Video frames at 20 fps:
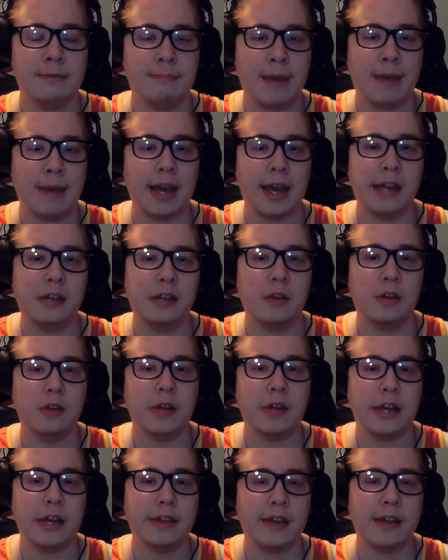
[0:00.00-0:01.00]
My Halo
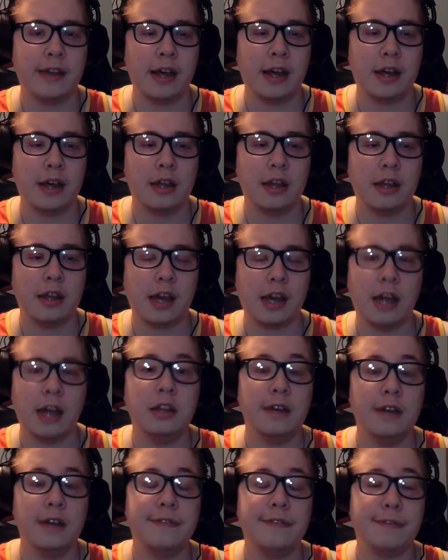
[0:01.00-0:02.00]
like that. Like, I
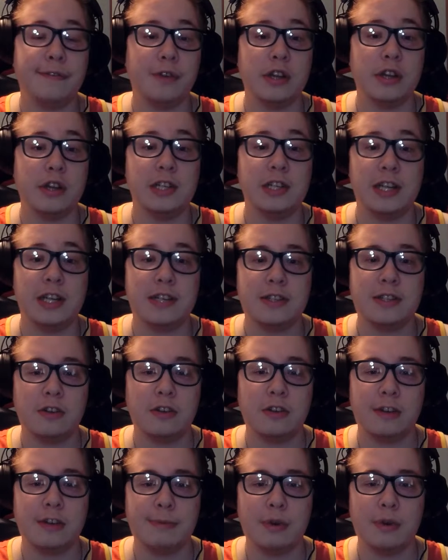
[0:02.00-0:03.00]
love the franchise, don't
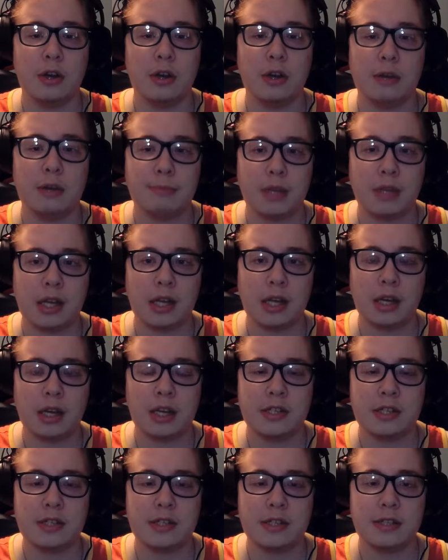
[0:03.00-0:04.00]
get me wrong, but like, I
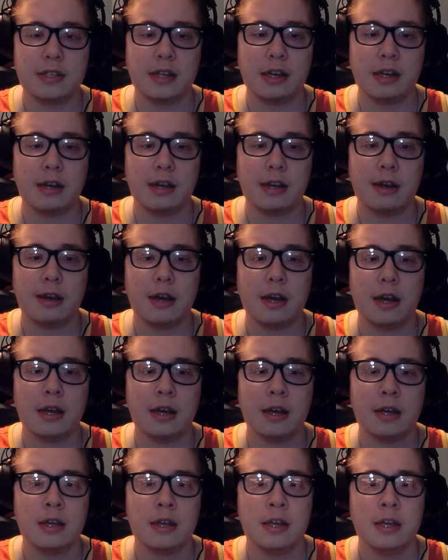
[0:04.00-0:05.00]
just
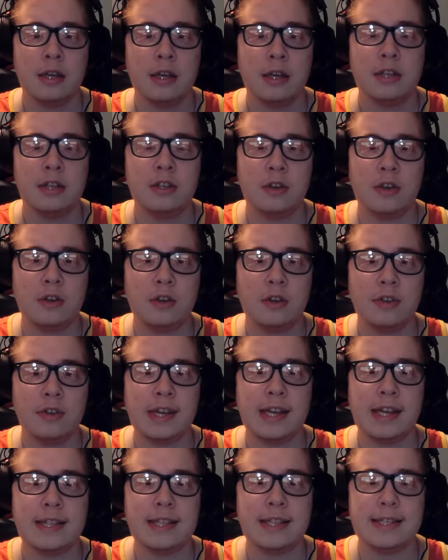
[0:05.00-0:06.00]
don't know the
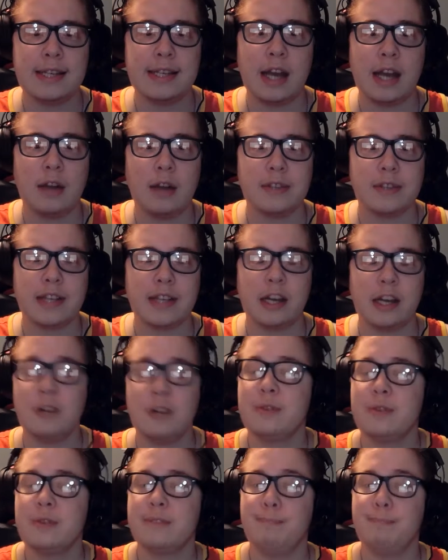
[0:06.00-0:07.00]
ins and outs. Like, I know
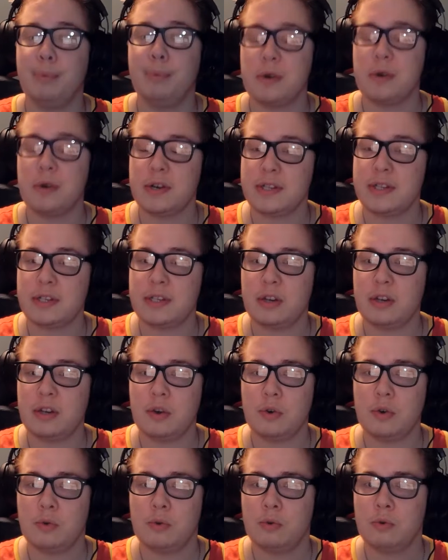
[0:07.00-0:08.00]
there's books,
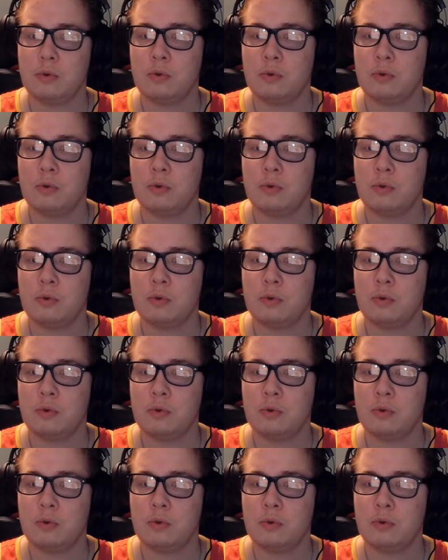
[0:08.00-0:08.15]
too.